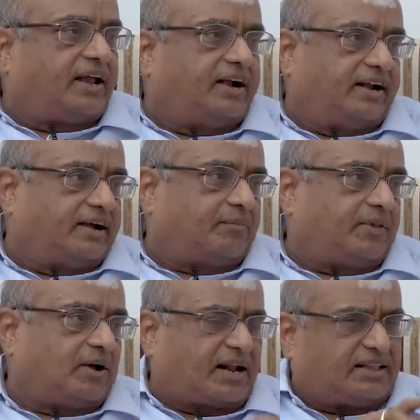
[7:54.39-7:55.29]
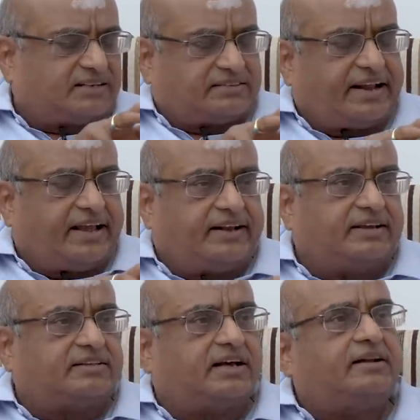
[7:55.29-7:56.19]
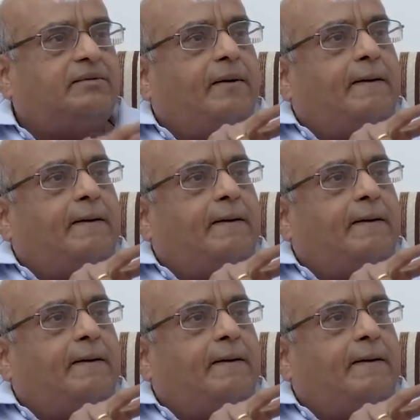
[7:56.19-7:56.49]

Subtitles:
in India, or rather three areas, are